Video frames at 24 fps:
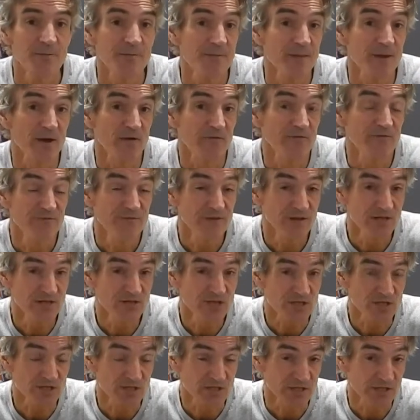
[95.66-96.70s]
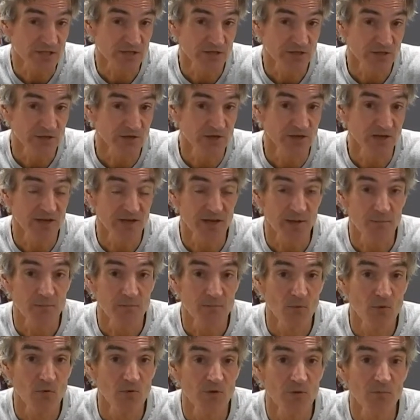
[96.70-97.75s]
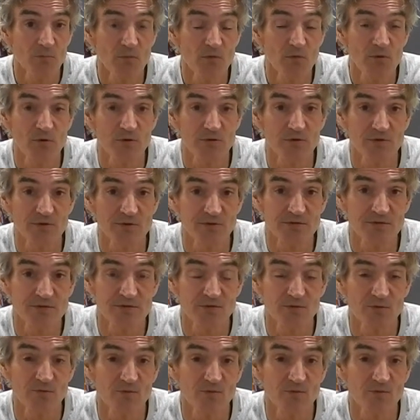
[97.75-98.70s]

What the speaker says: Now eventually you're going to get more and more of those little